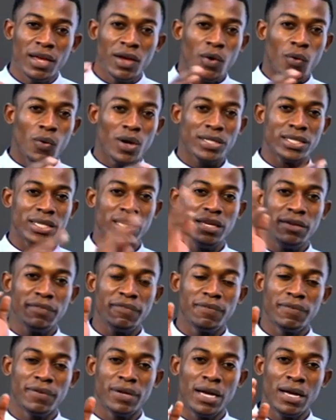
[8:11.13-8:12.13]
What
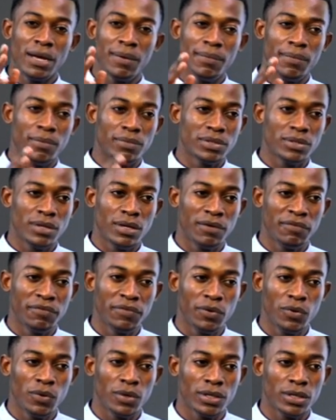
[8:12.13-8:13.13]
if a
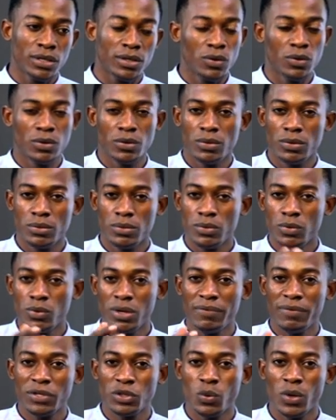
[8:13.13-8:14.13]
viewer or
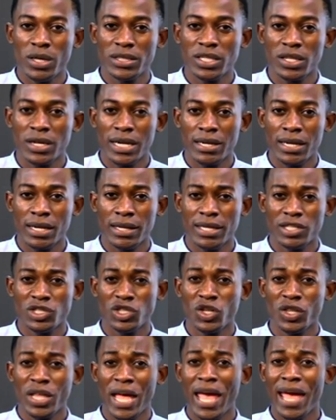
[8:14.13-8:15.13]
whoever's watching right now does
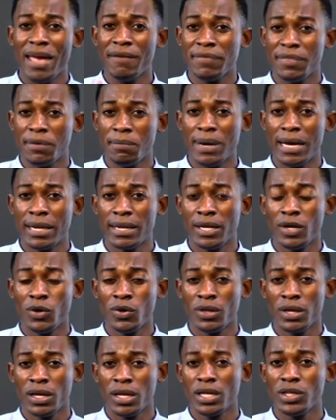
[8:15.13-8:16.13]
not have the money or
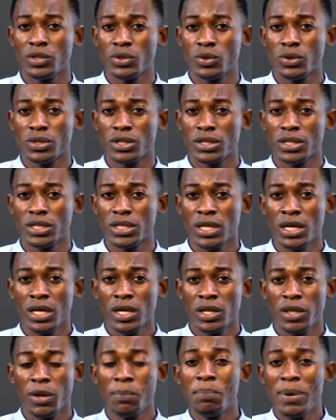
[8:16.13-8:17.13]
the resources,
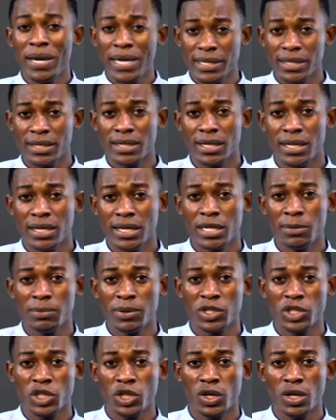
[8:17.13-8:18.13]
the paint in
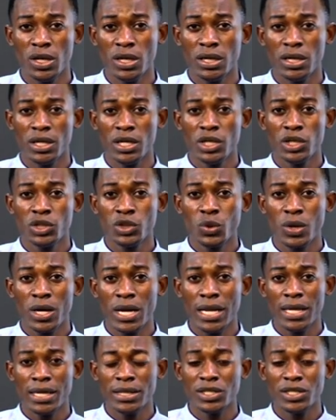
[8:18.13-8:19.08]
particular, to color?